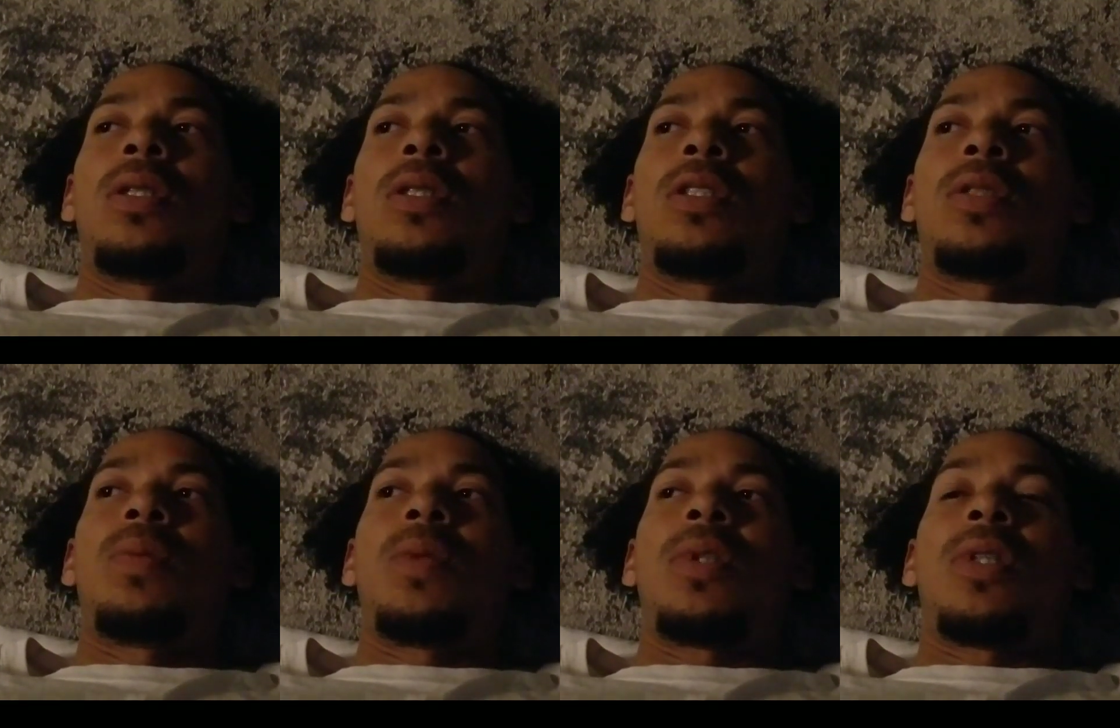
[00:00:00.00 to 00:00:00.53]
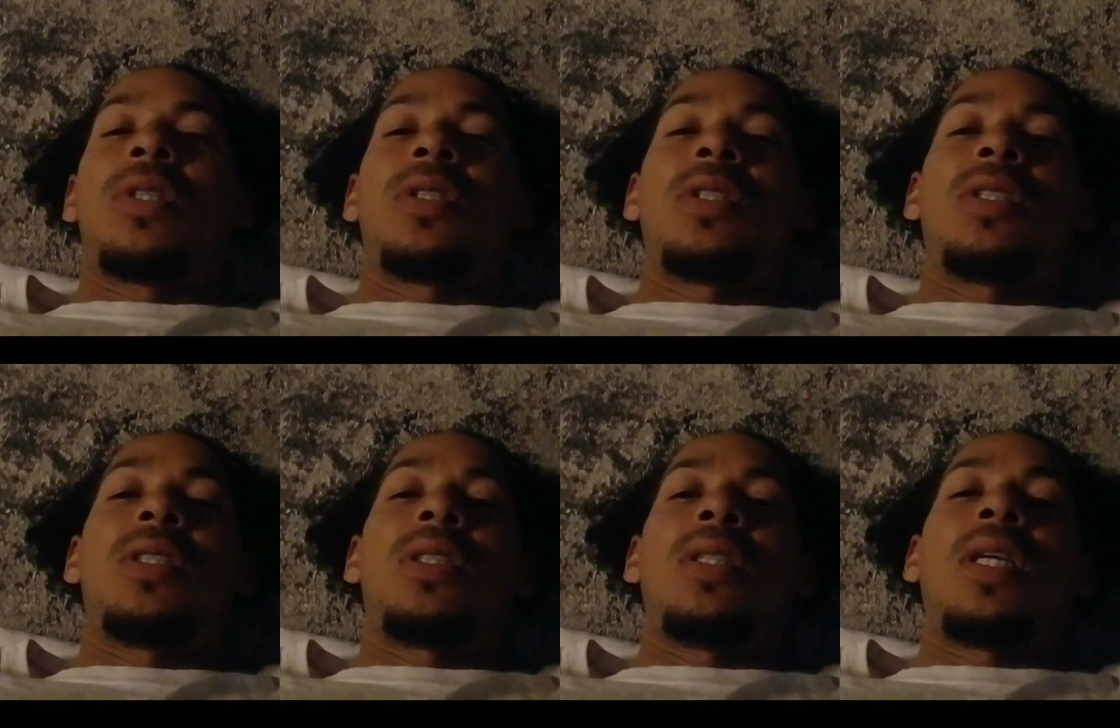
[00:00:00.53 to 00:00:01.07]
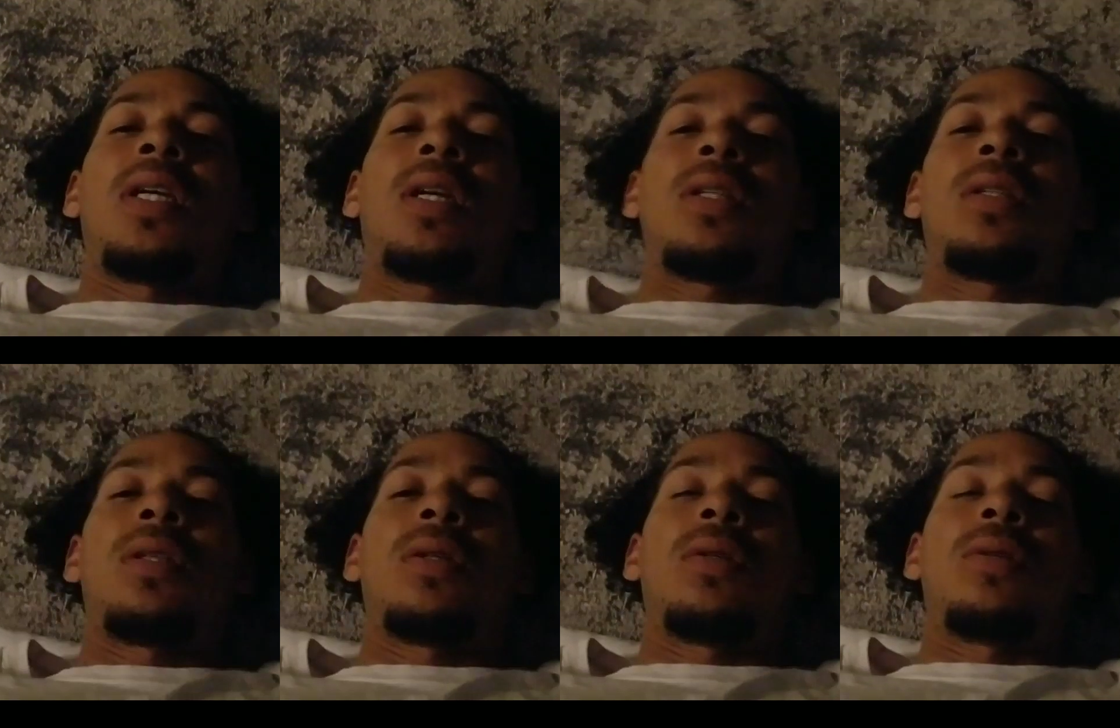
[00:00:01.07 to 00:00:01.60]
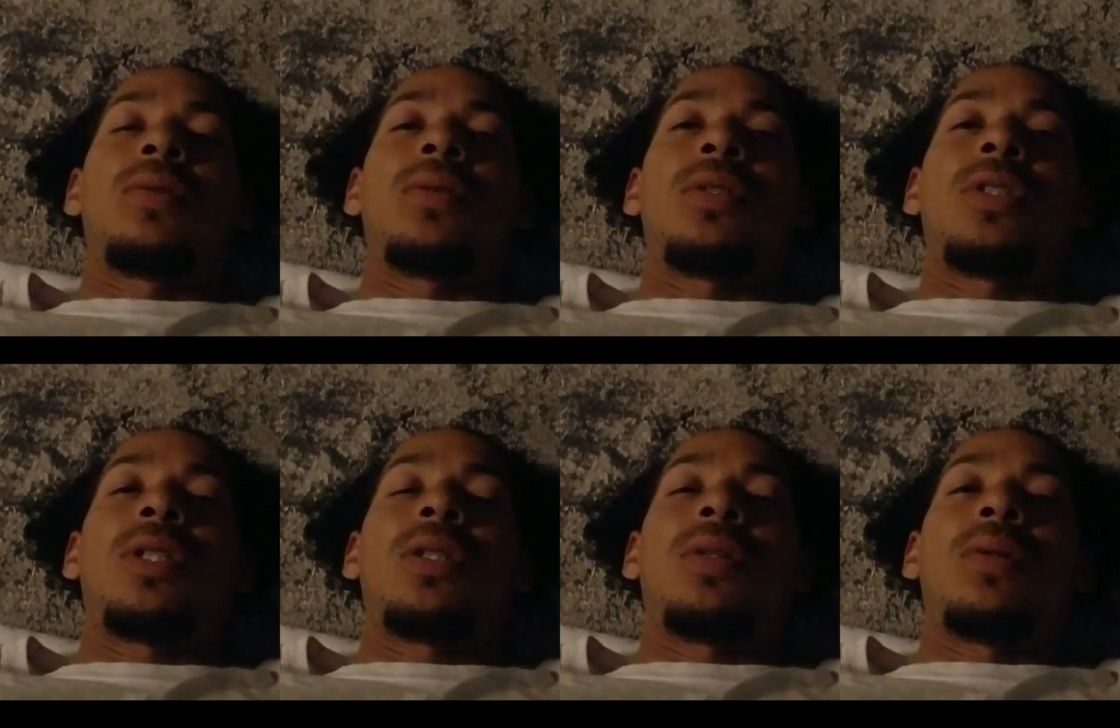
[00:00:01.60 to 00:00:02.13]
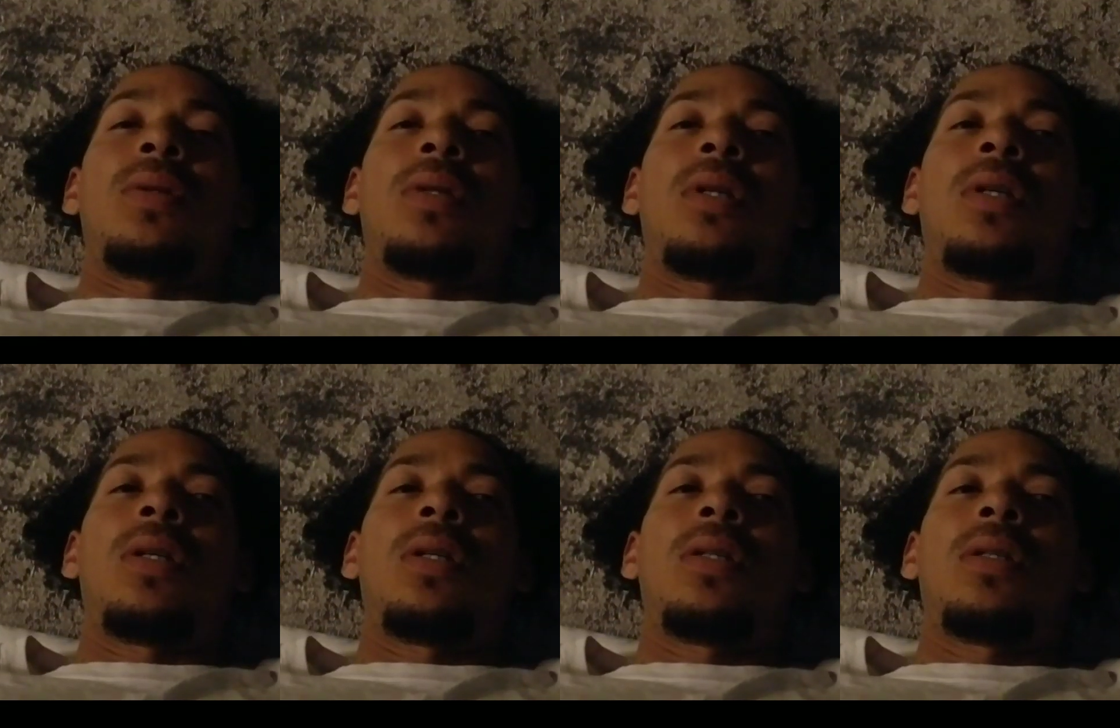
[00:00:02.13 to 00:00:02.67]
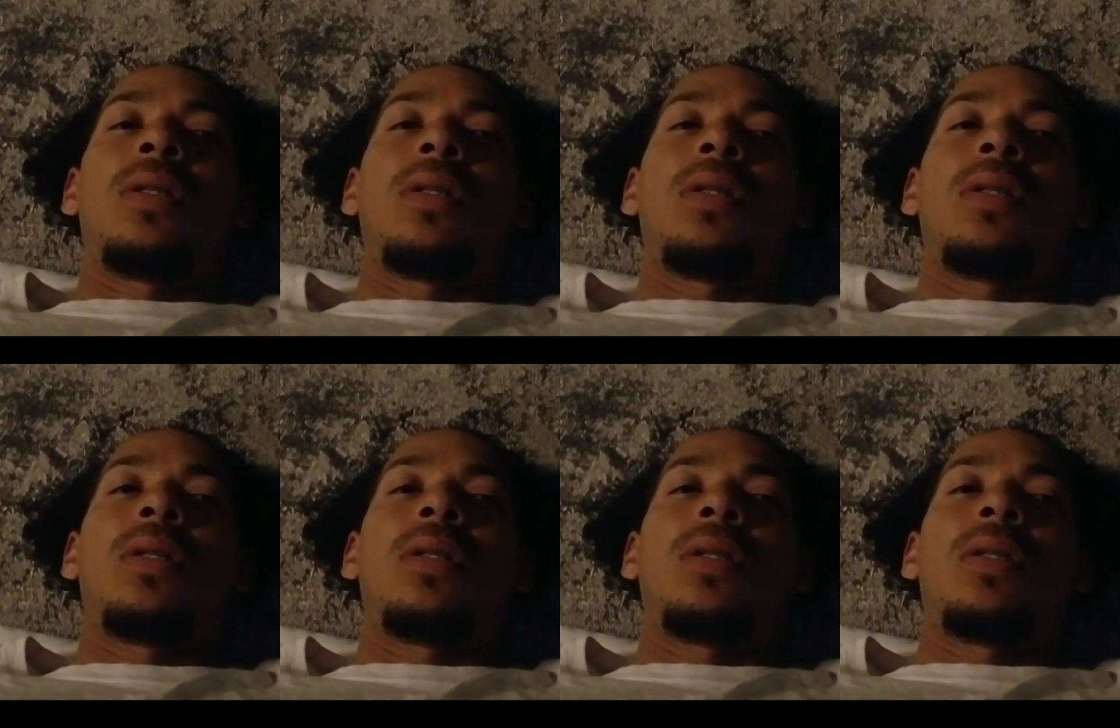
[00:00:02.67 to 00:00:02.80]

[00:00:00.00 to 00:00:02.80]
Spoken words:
it's because they got their own shit going on.